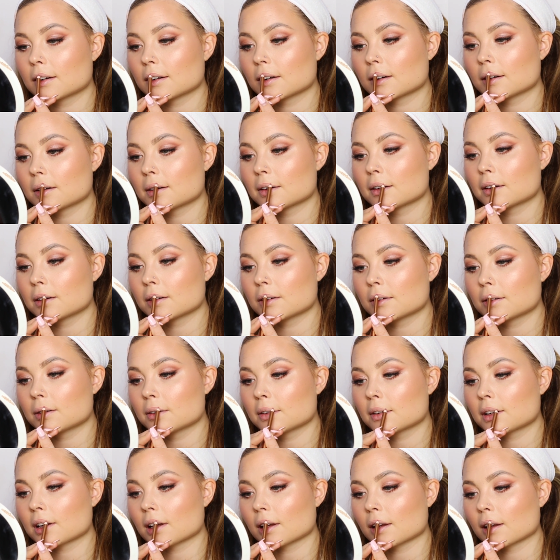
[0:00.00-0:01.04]

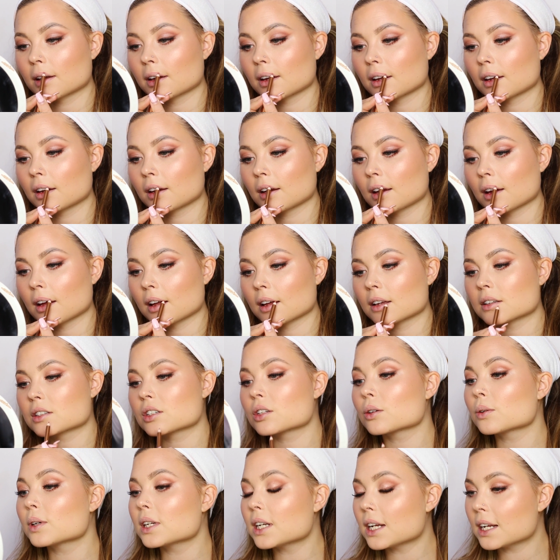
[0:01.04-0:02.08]
Okay, yeah.
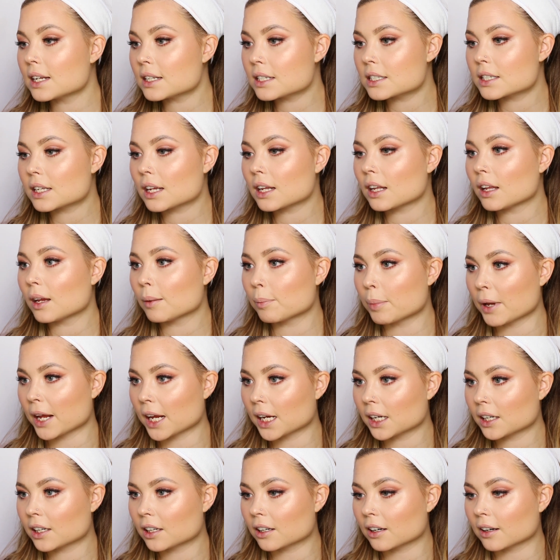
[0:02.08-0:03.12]
So it is slightly
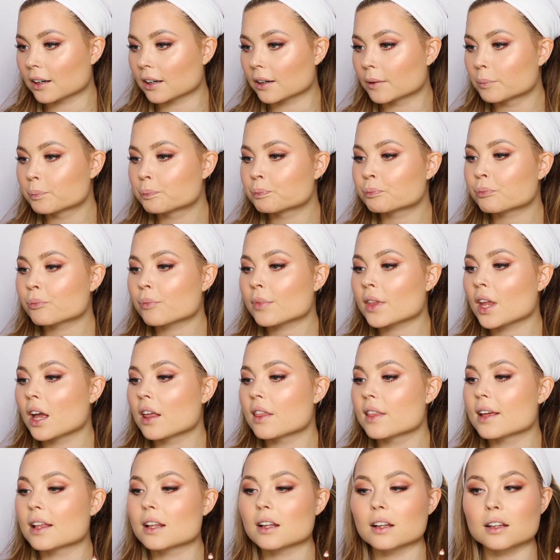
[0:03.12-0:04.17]
pinkier
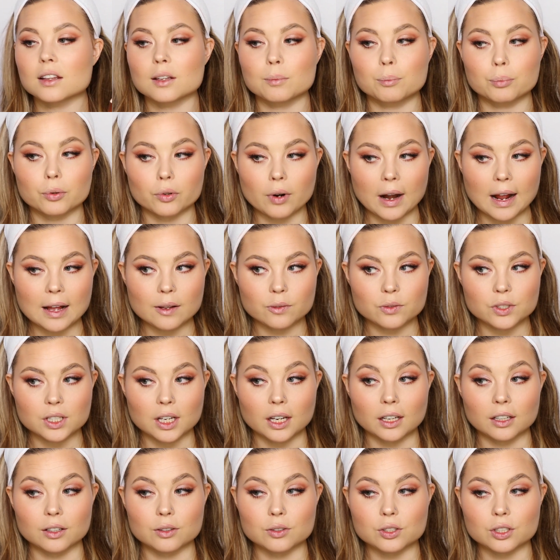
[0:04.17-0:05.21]
than the browns
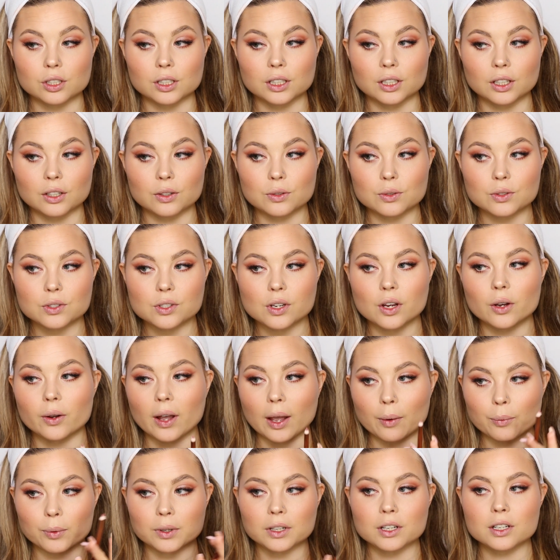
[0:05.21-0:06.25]
I usually use.
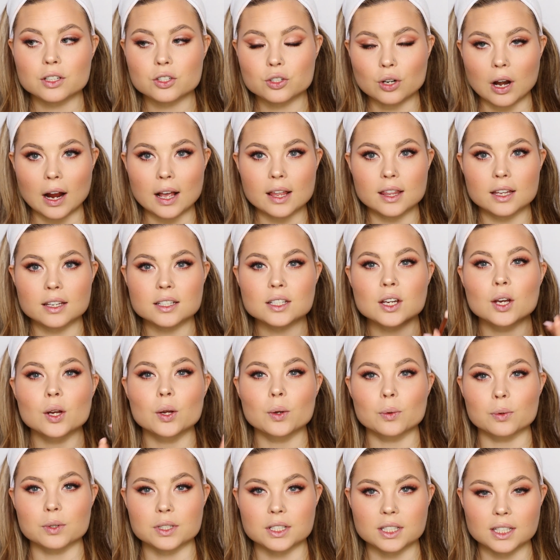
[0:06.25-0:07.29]
Okay, we're gonna try this.
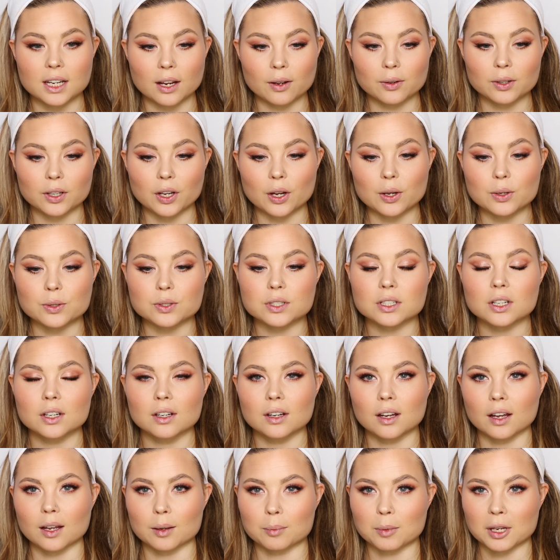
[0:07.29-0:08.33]
We'll see how it goes.
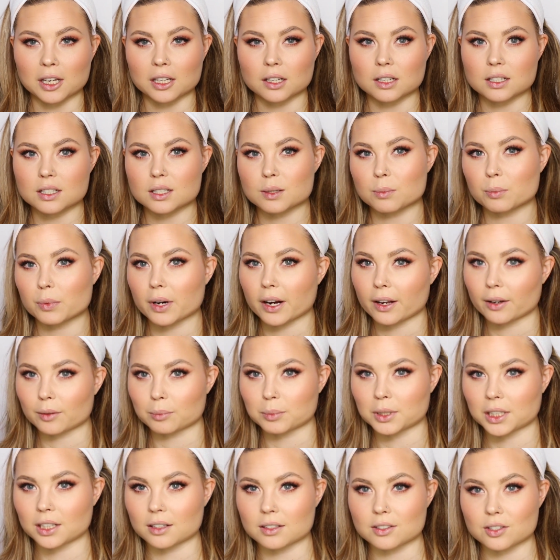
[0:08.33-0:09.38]
I may need some
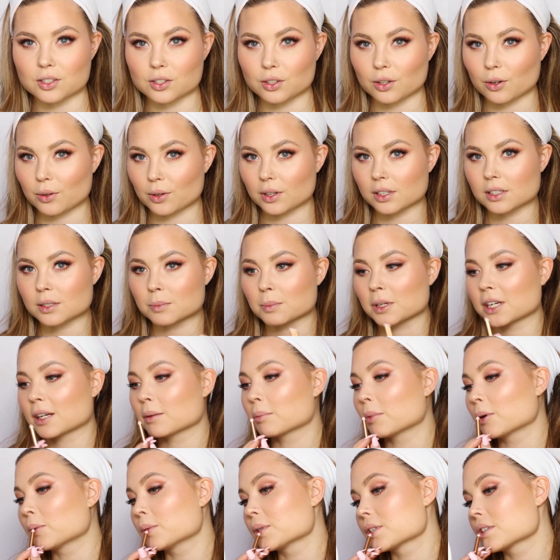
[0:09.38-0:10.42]
brown because, you know, that's
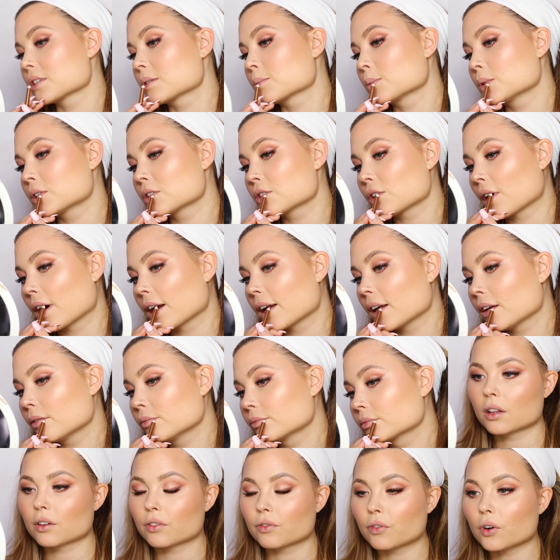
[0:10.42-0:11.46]
me, but we'll try
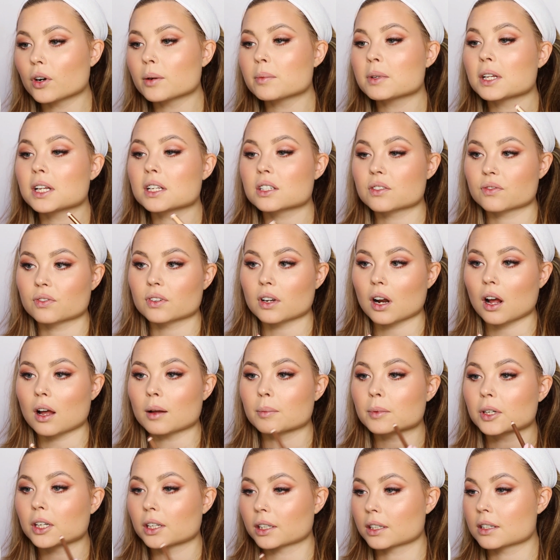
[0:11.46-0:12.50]
it. The formula is phenomenal.